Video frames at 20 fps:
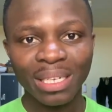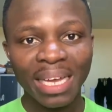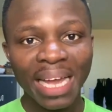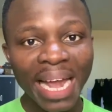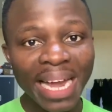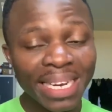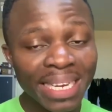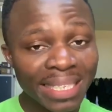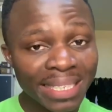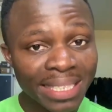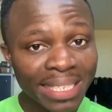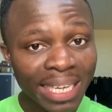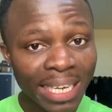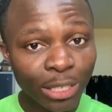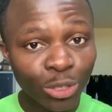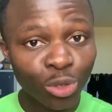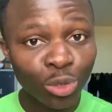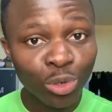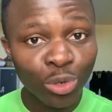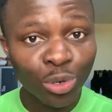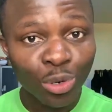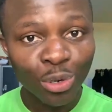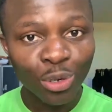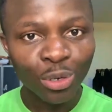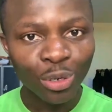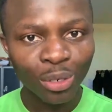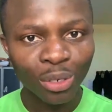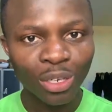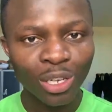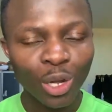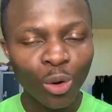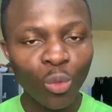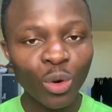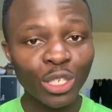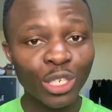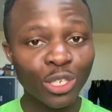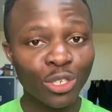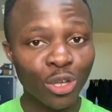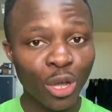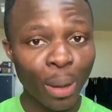and the tier 2,
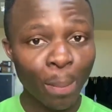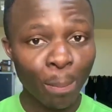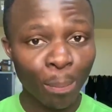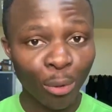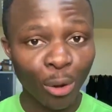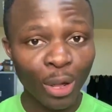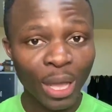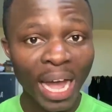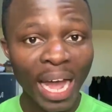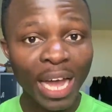which is your employer